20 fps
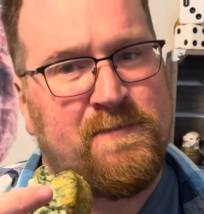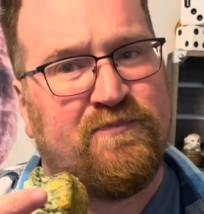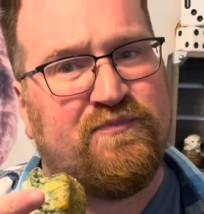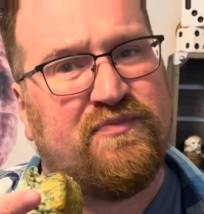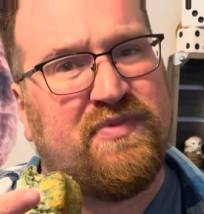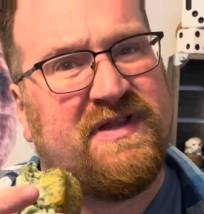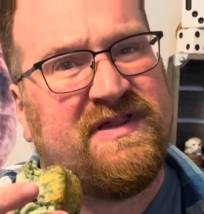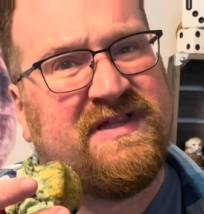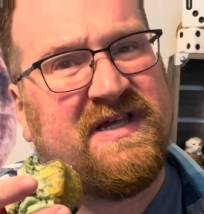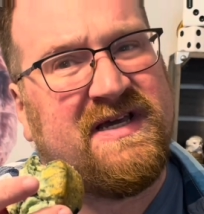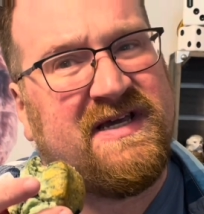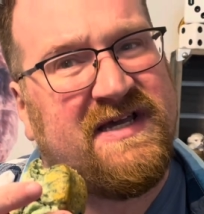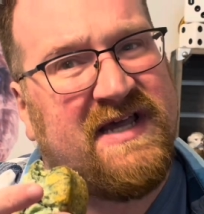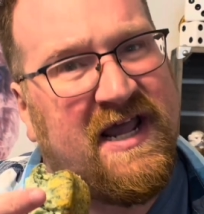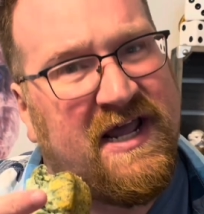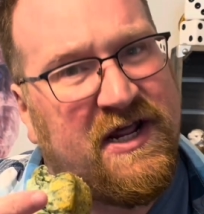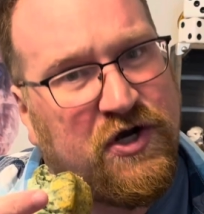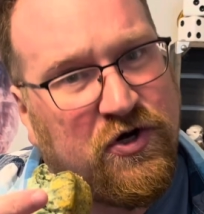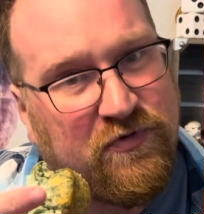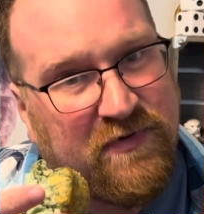But the
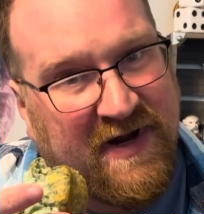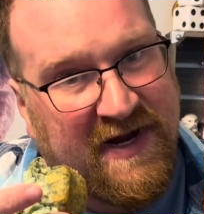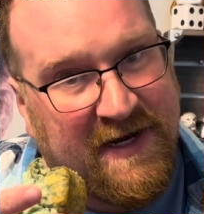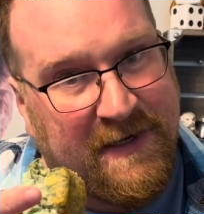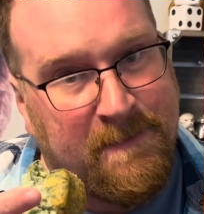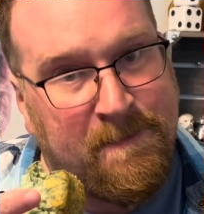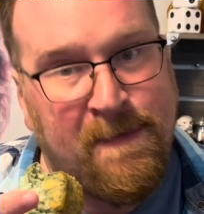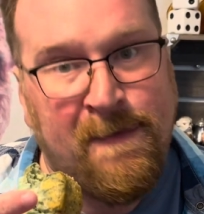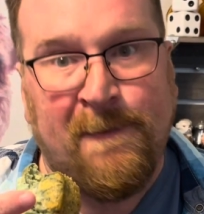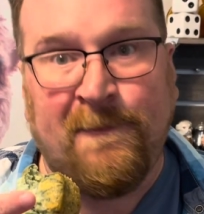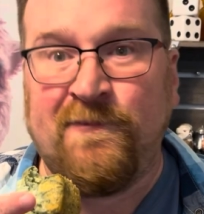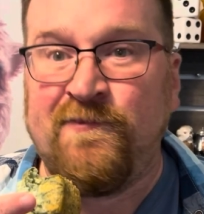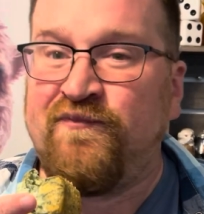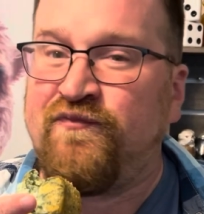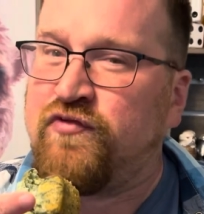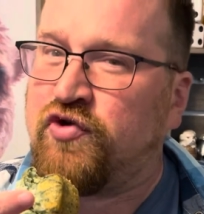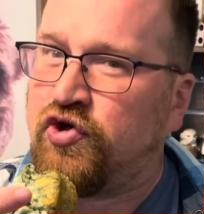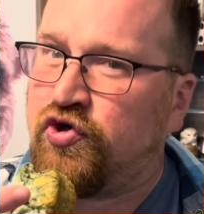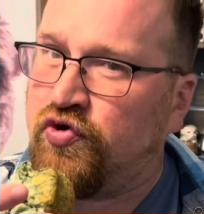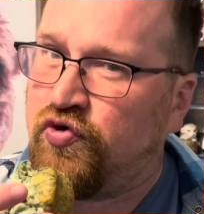Gatorade
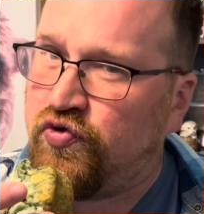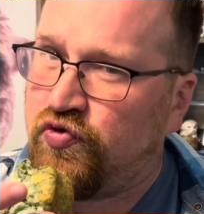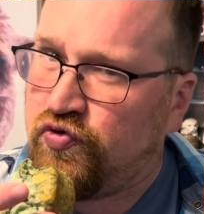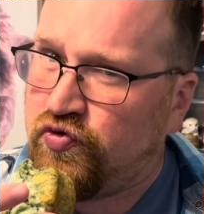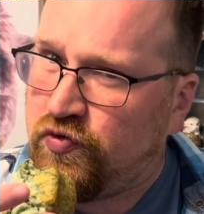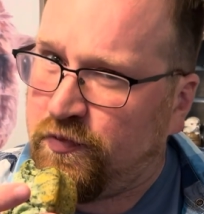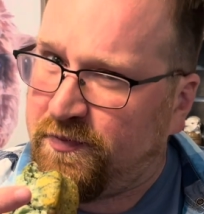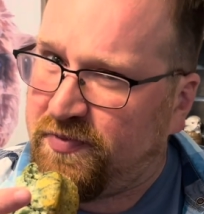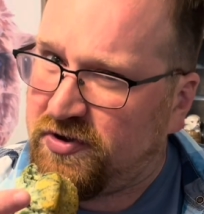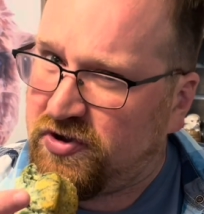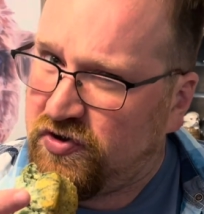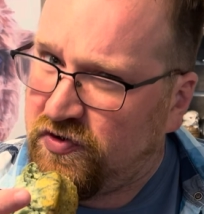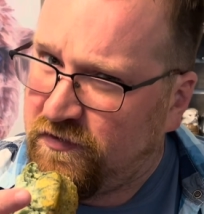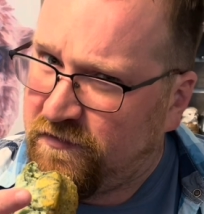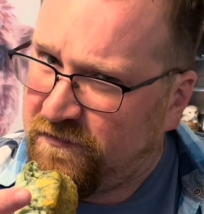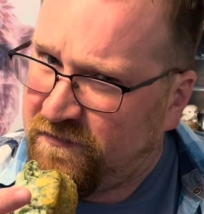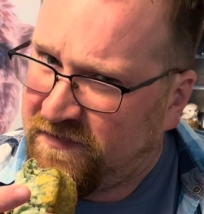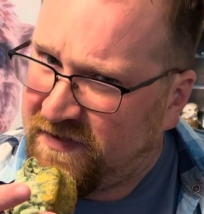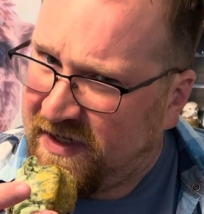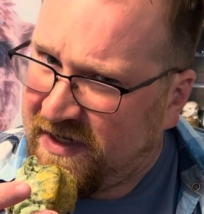cool blue
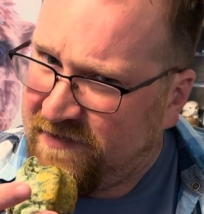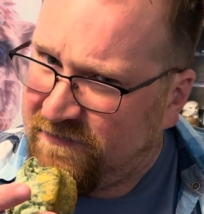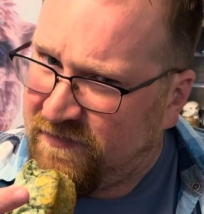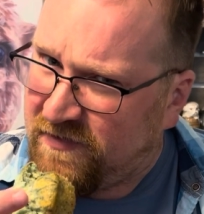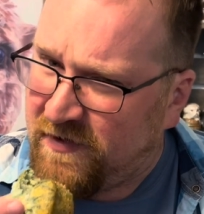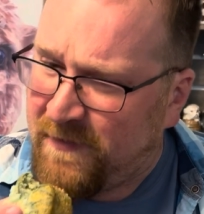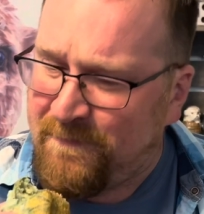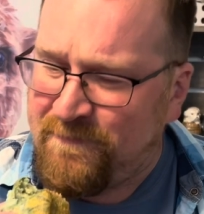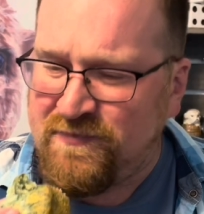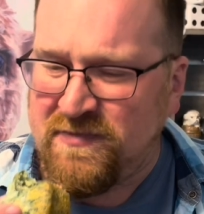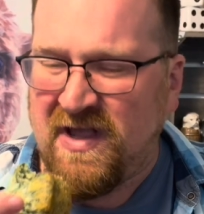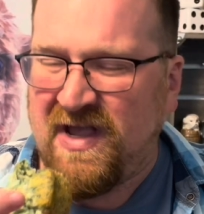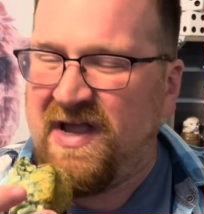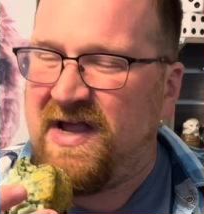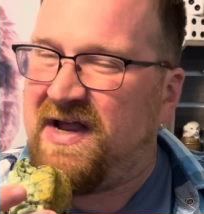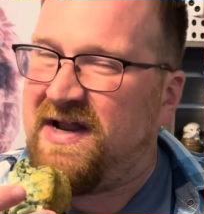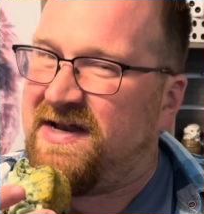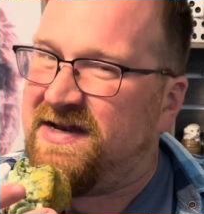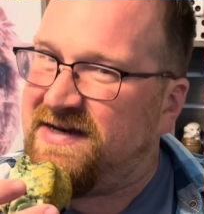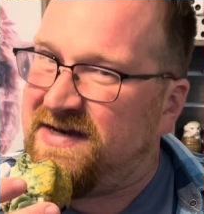flavor,
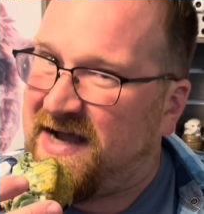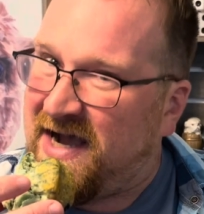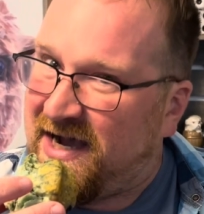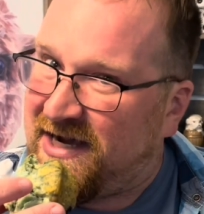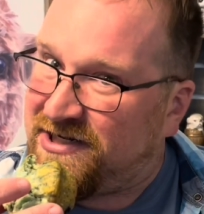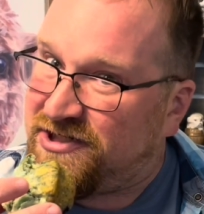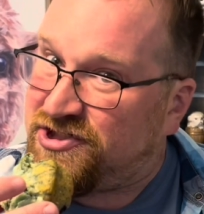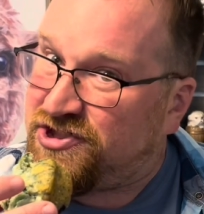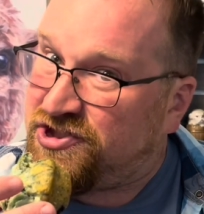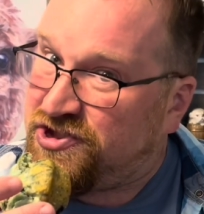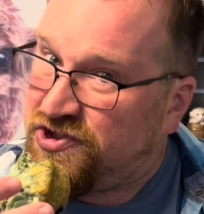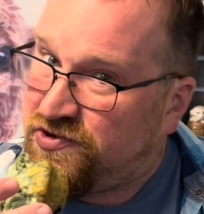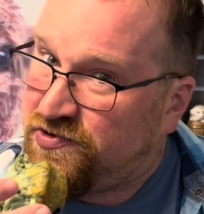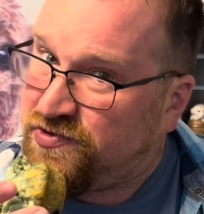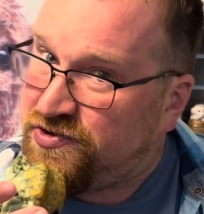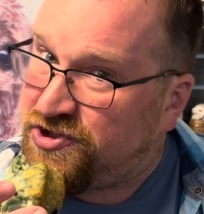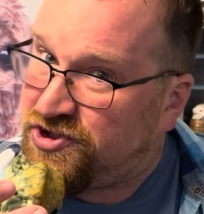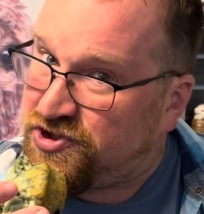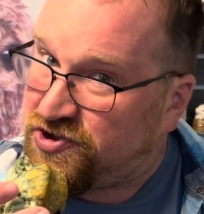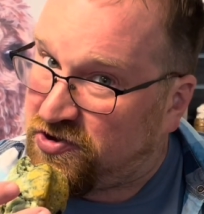not too
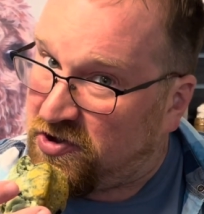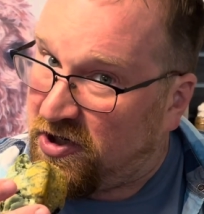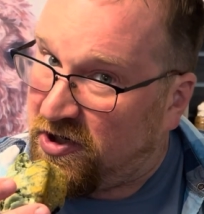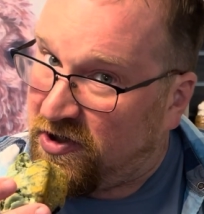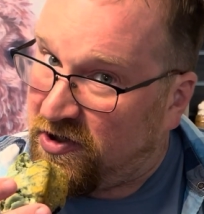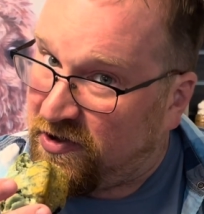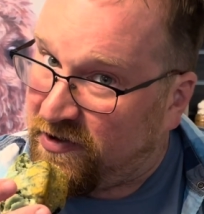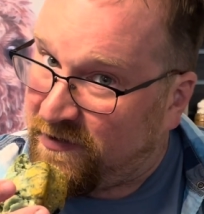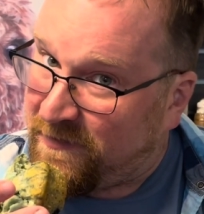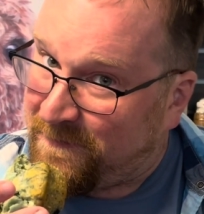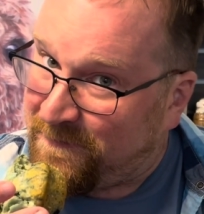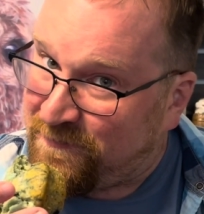strong.